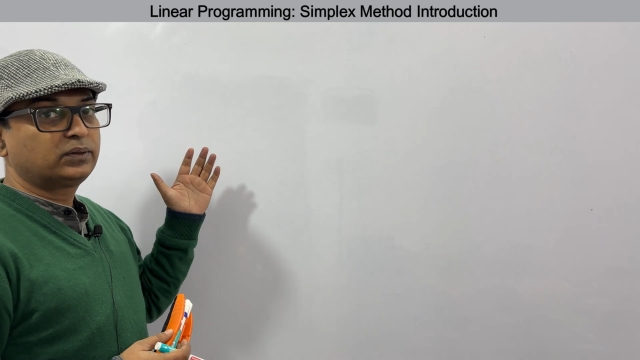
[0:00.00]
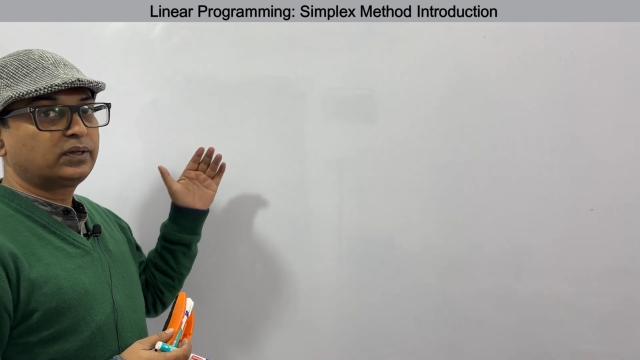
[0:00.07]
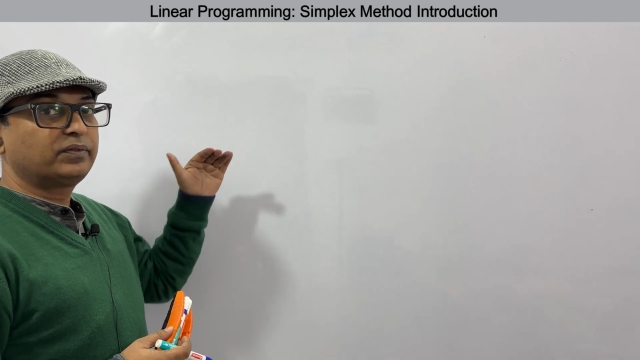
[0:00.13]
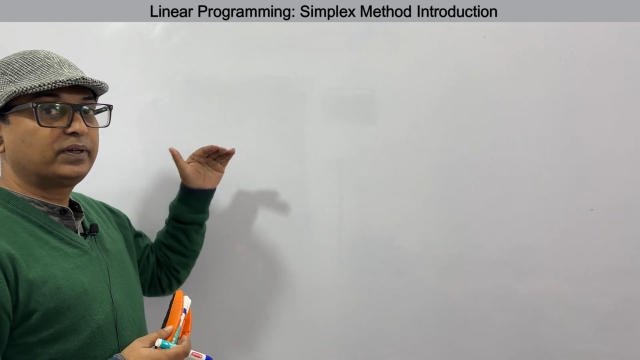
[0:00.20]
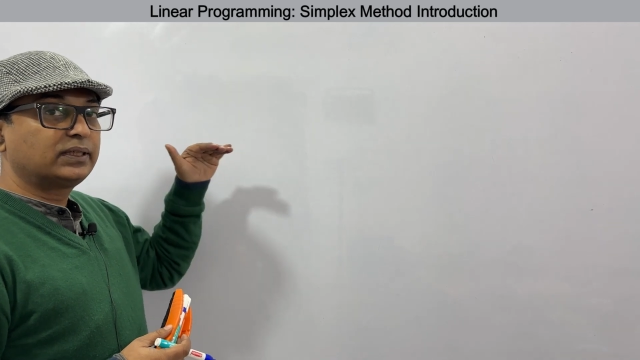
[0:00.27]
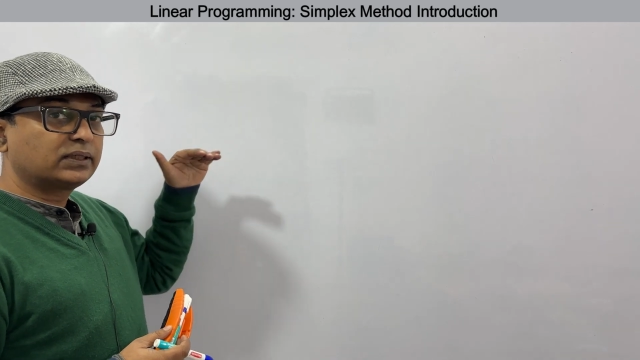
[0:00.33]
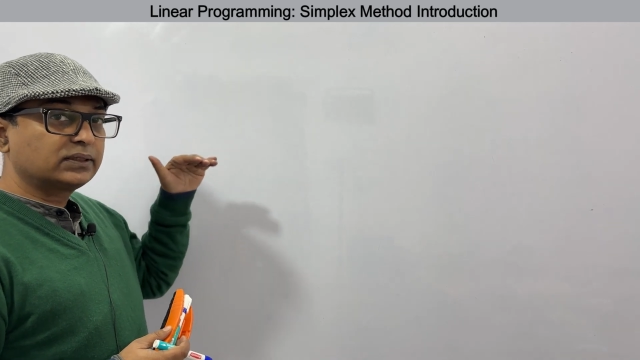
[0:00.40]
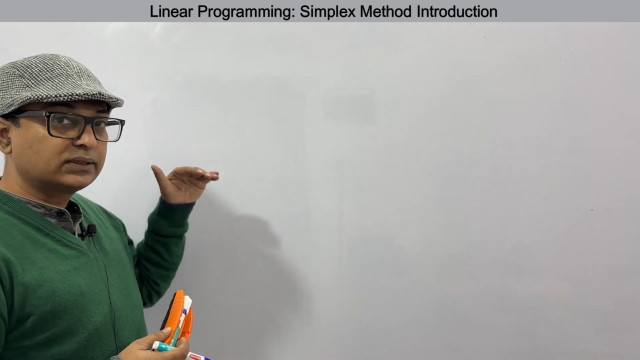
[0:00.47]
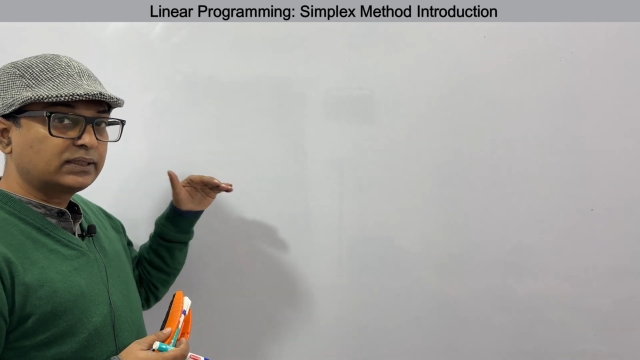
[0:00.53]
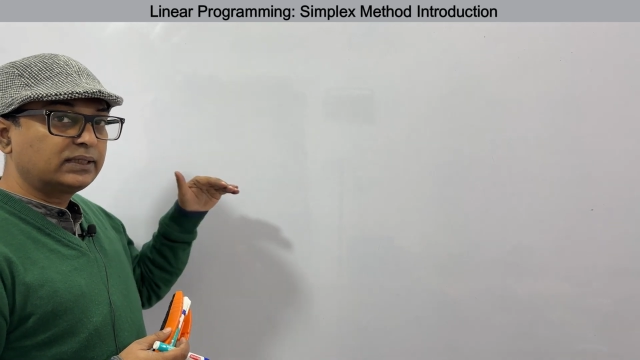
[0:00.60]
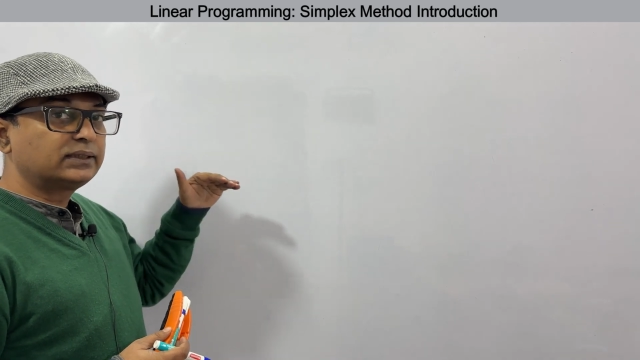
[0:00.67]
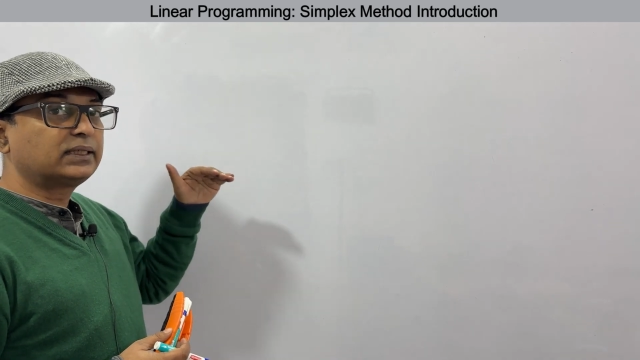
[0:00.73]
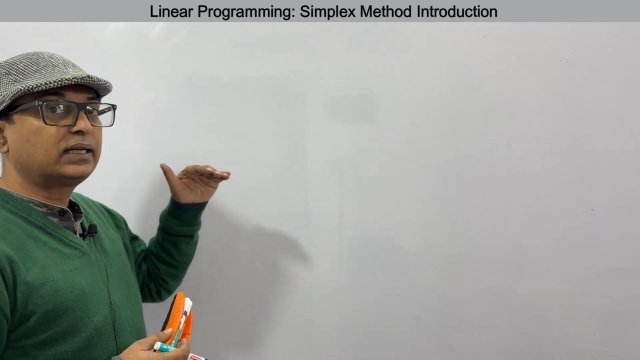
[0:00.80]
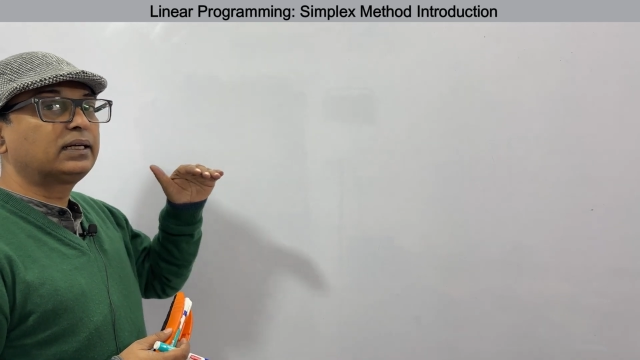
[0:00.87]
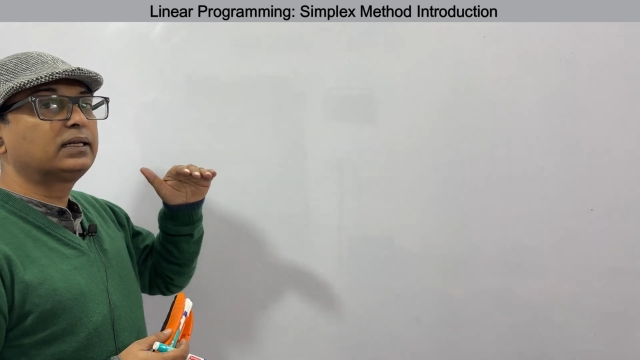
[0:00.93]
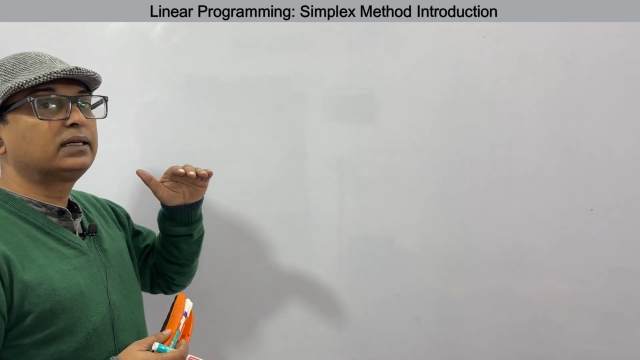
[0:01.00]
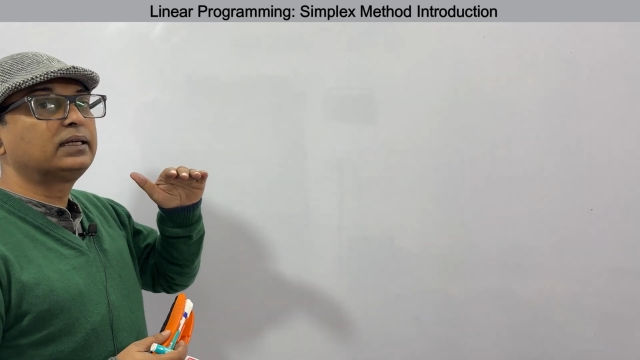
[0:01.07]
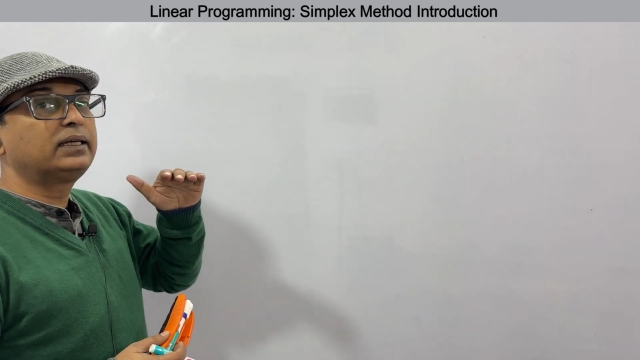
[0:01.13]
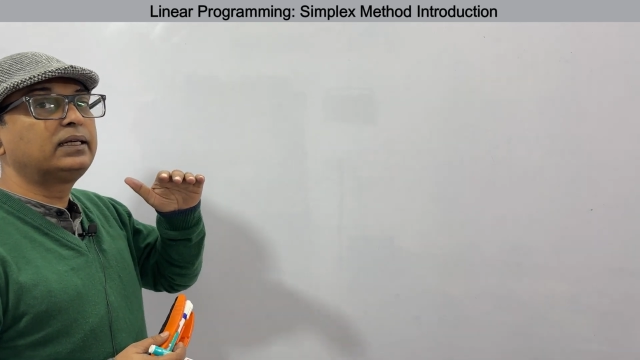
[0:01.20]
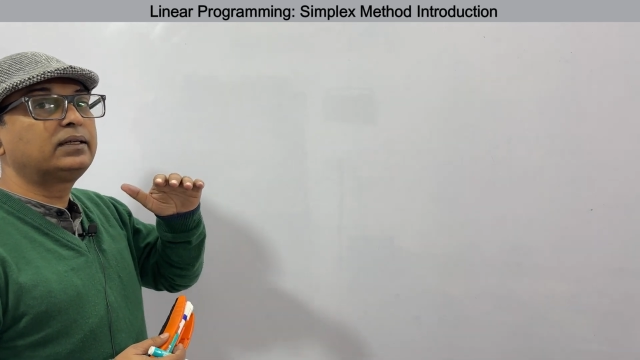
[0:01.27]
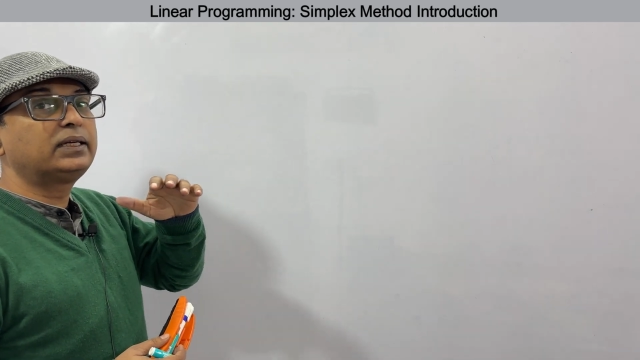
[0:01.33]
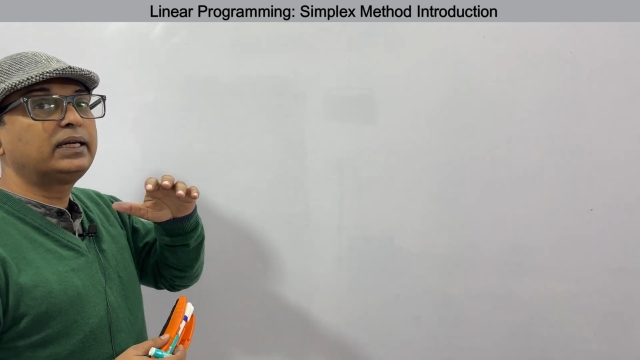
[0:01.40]
Okay, when the constraints
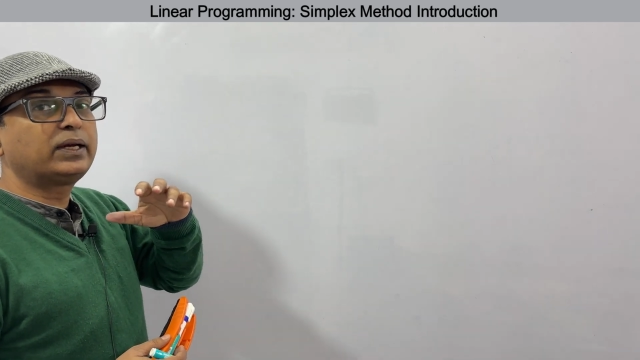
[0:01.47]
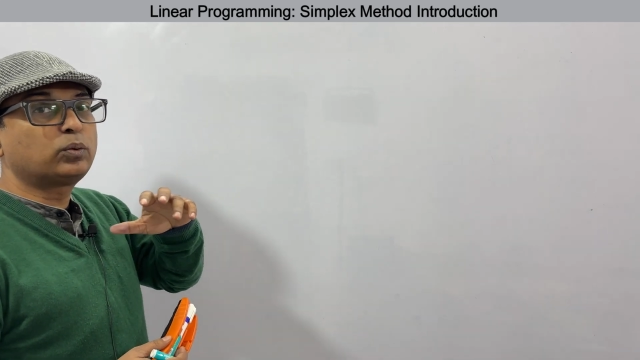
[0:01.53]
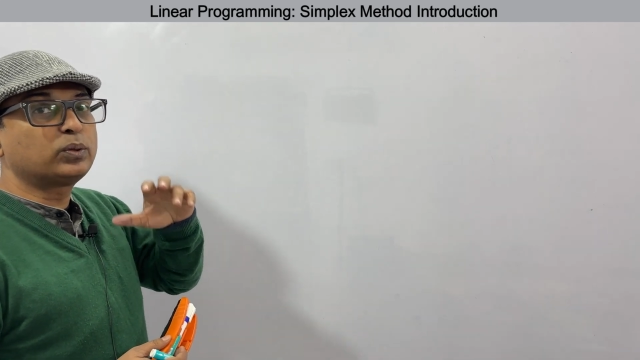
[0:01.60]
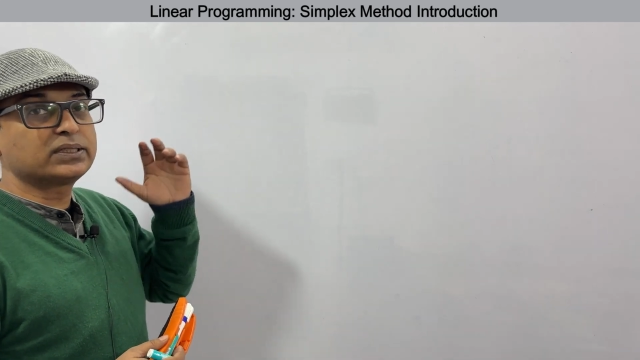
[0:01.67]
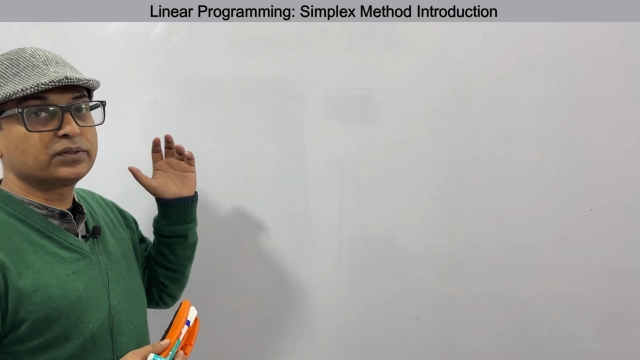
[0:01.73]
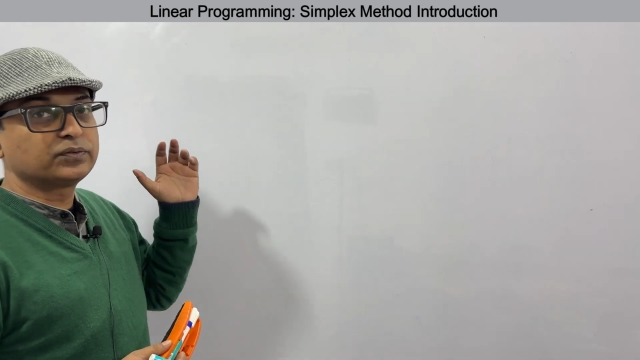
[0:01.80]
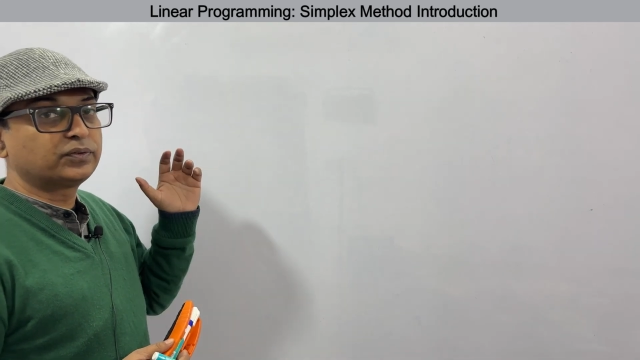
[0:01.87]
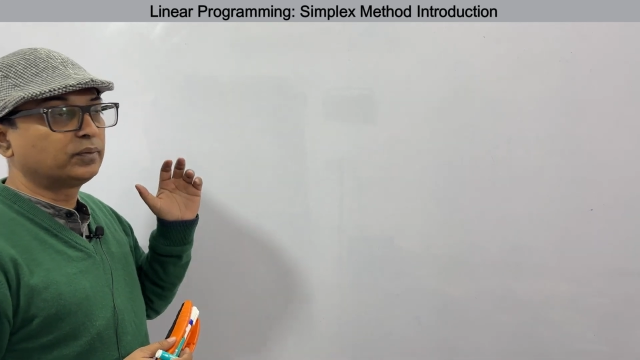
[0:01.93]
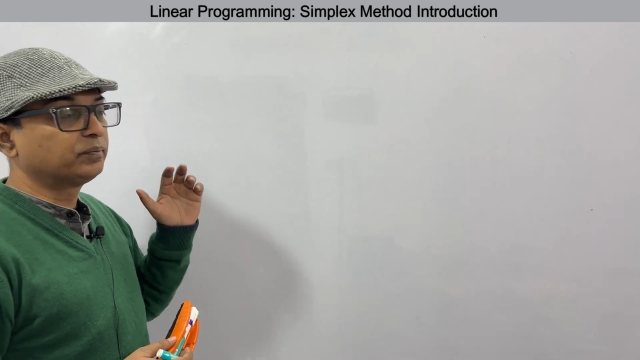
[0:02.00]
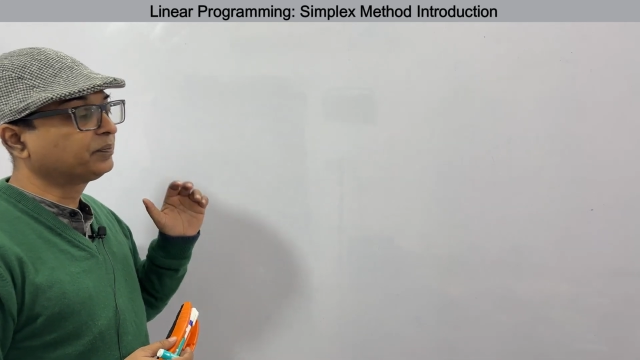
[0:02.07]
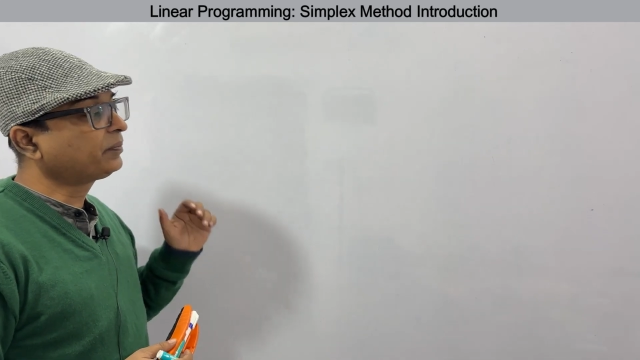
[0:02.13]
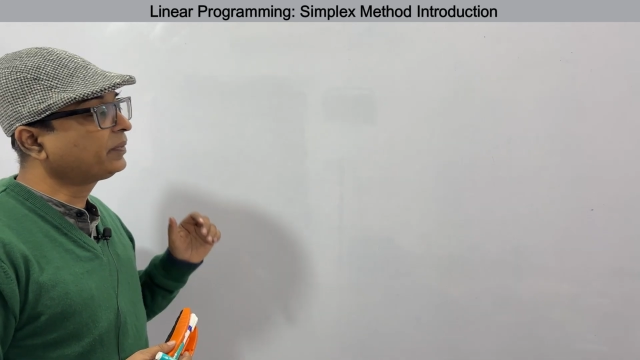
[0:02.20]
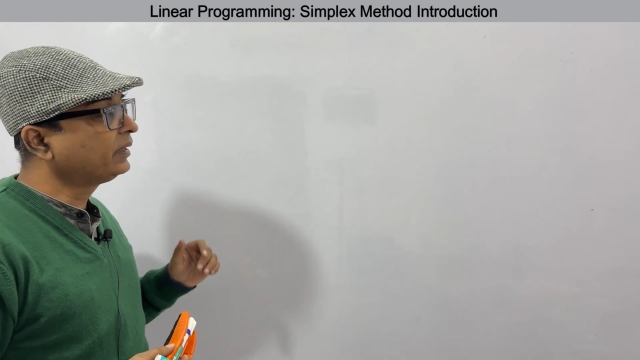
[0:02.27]
are in equation form.